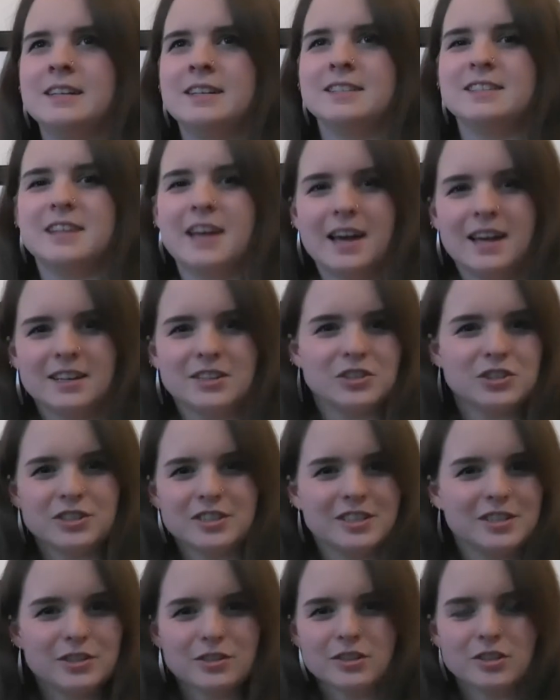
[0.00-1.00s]
tension
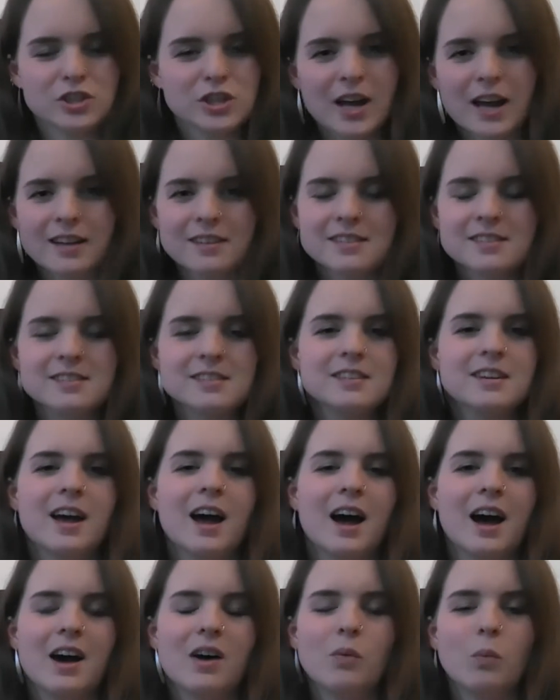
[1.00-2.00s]
in your chest?
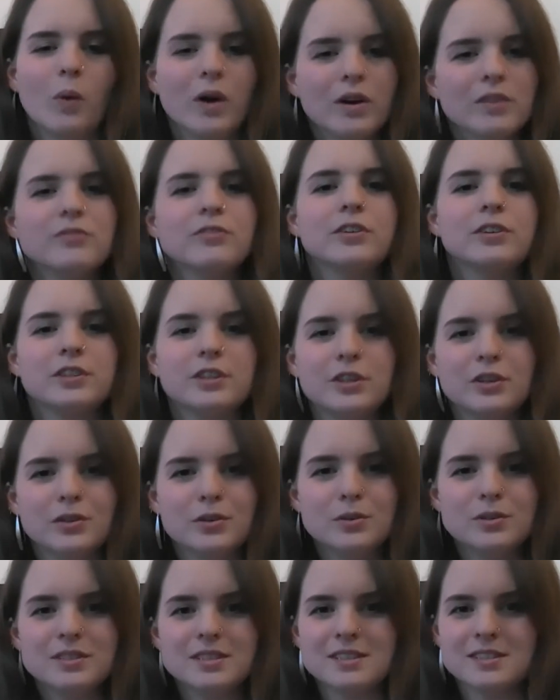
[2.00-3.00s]
What for you
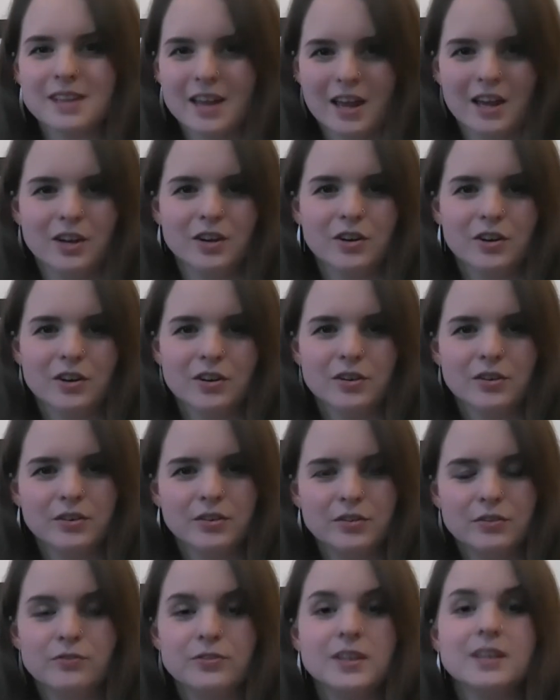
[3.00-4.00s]
does anger
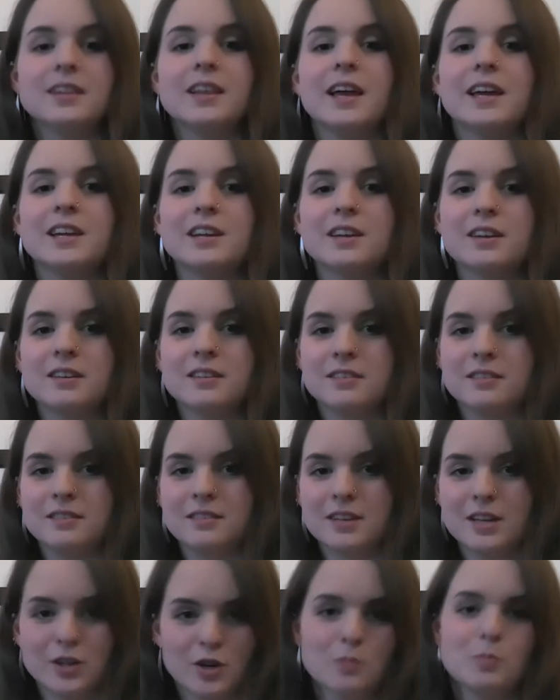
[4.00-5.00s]
feel like
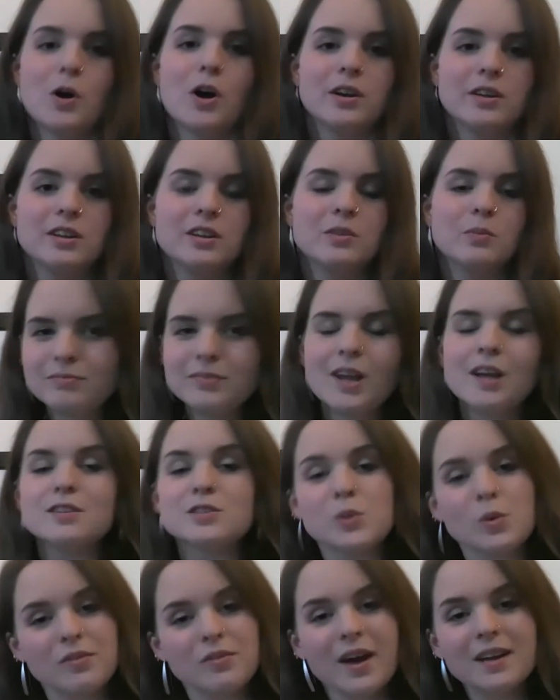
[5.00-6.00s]
in your body? So
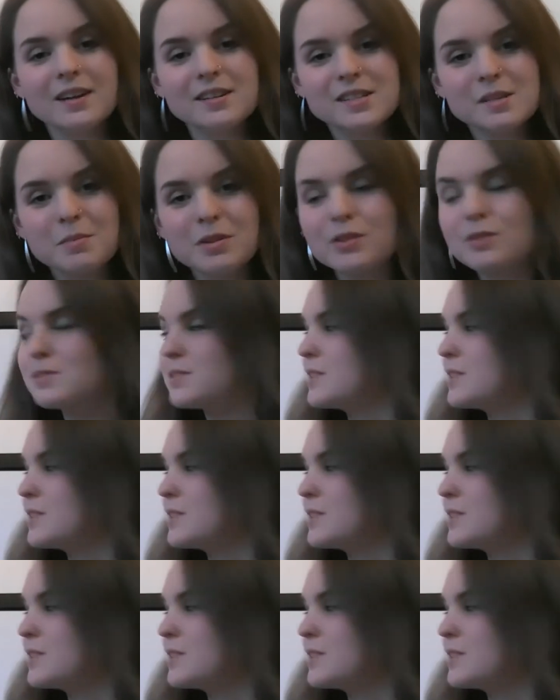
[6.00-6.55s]
I've added some of those